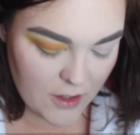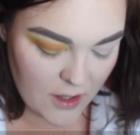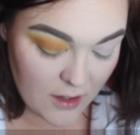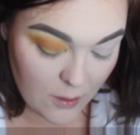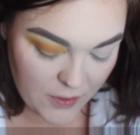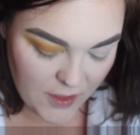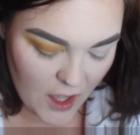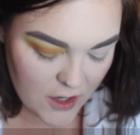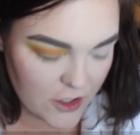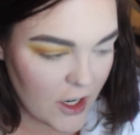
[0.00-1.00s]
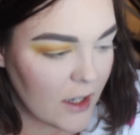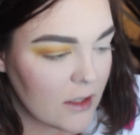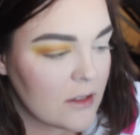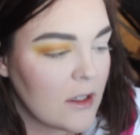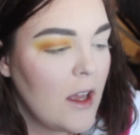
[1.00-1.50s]
uh, with the under
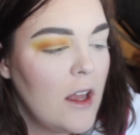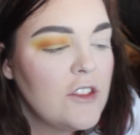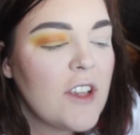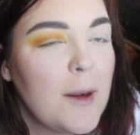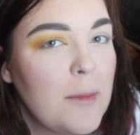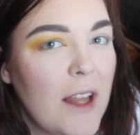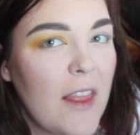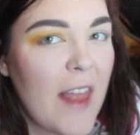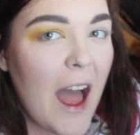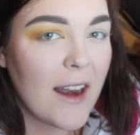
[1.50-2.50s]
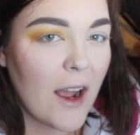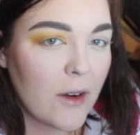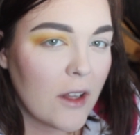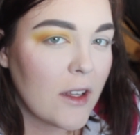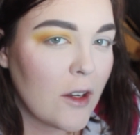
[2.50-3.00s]
eyes. It's going to blend that
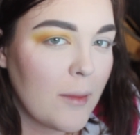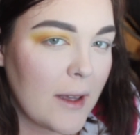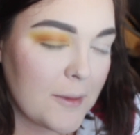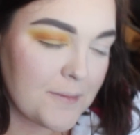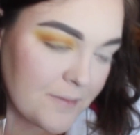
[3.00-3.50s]
out a little bit.